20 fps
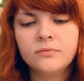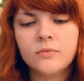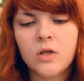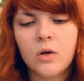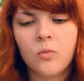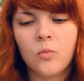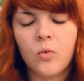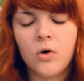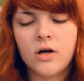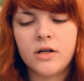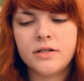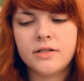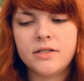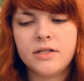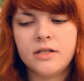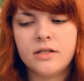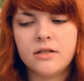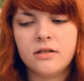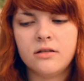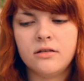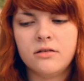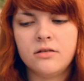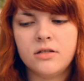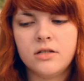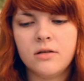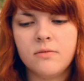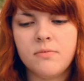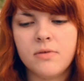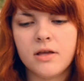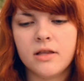wanted
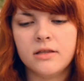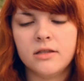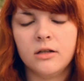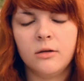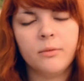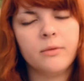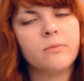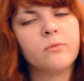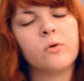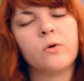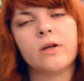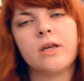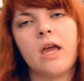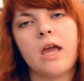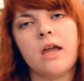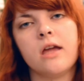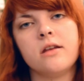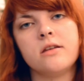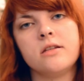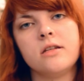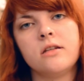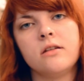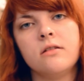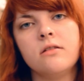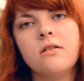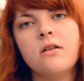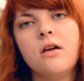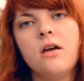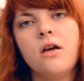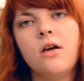to be a little bit more candid
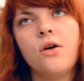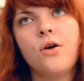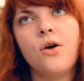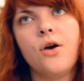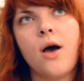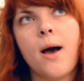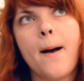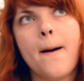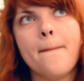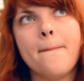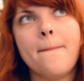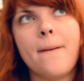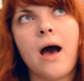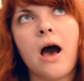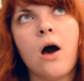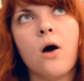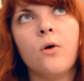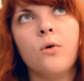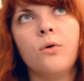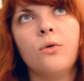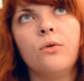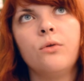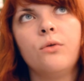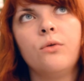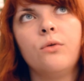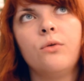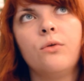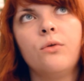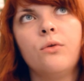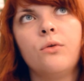about
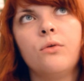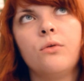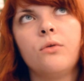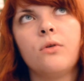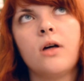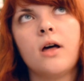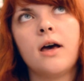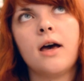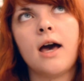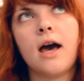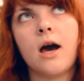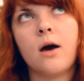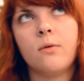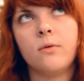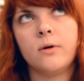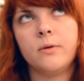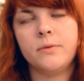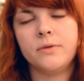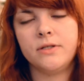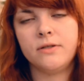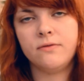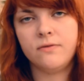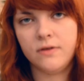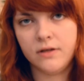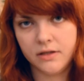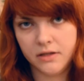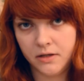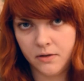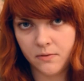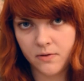how I was
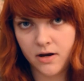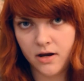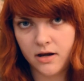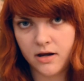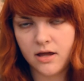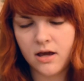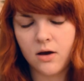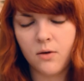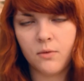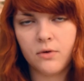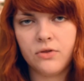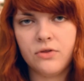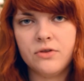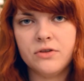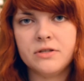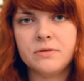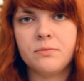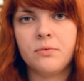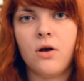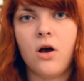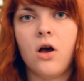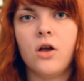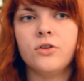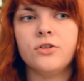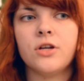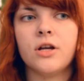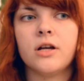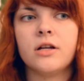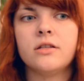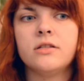feeling right now with this
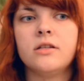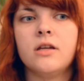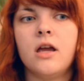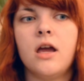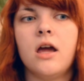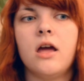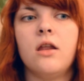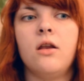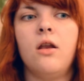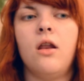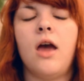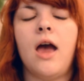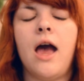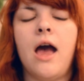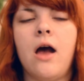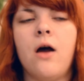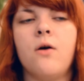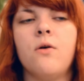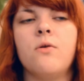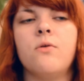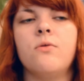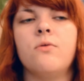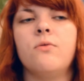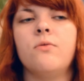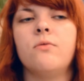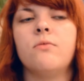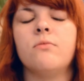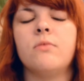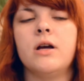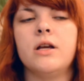project and how
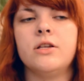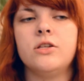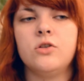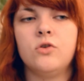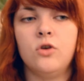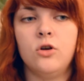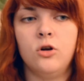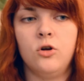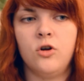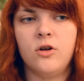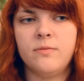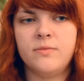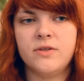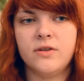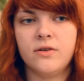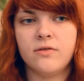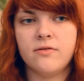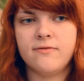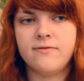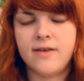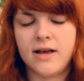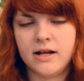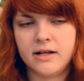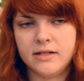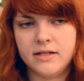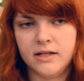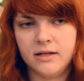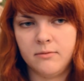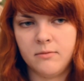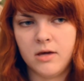my screw-ups are
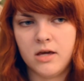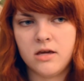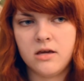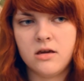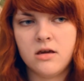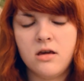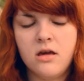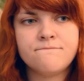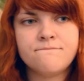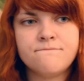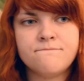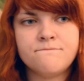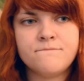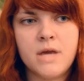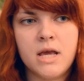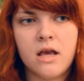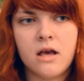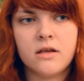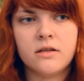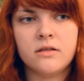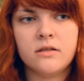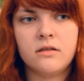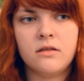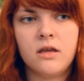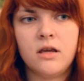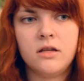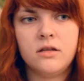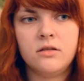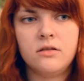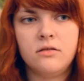affecting me, because
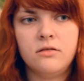they